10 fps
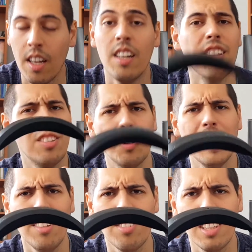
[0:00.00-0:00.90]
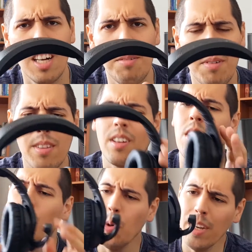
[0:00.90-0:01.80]
So let's start off with
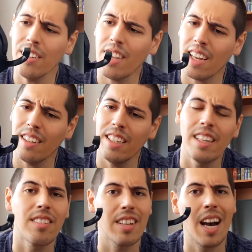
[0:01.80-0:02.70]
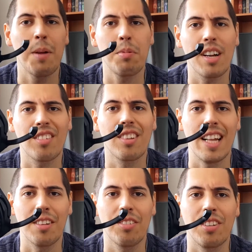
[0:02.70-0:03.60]
who exactly is the HyperX
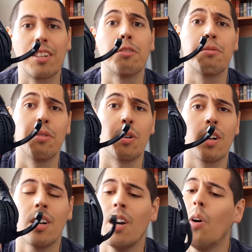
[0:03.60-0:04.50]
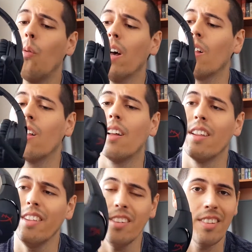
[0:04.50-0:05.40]
Cloud Stinger for? Well,
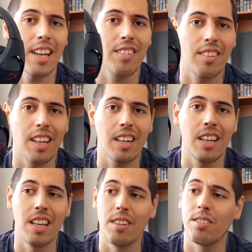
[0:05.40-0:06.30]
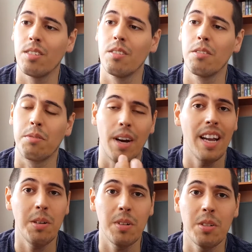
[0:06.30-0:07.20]
this headset is for
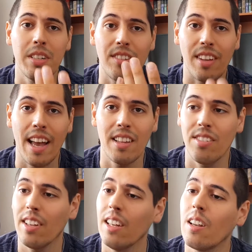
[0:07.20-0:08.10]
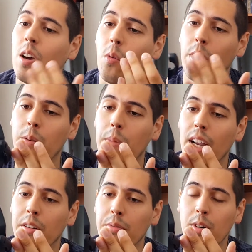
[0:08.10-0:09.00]
anyone who needs a headset with a
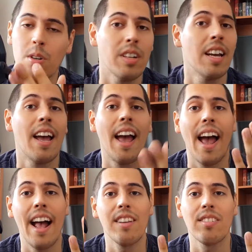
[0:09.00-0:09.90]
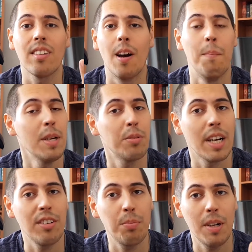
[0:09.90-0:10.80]
microphone, has a
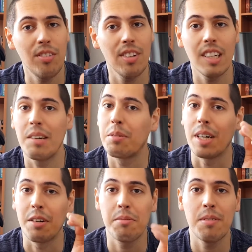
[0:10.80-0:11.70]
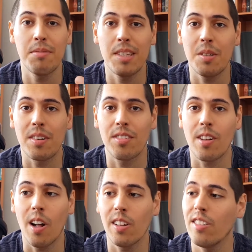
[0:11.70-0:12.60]
mid-range budget of around
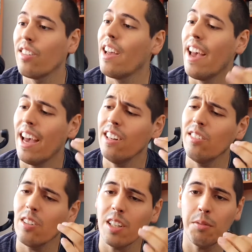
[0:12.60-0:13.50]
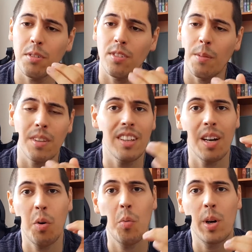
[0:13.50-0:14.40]
$50 and is looking for something
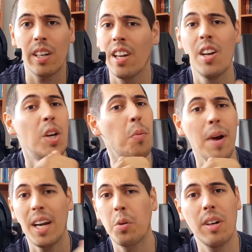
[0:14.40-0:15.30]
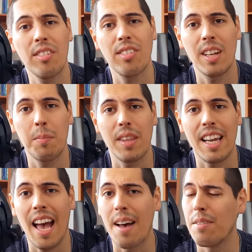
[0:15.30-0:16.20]
that will work no matter what setup they
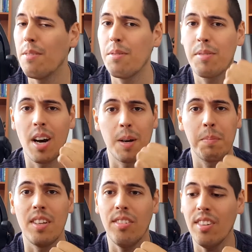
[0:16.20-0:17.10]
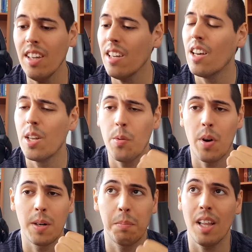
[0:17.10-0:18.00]
have. If you've got a PC, you
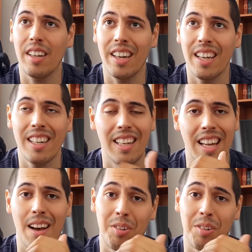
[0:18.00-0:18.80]
want to plug it in and have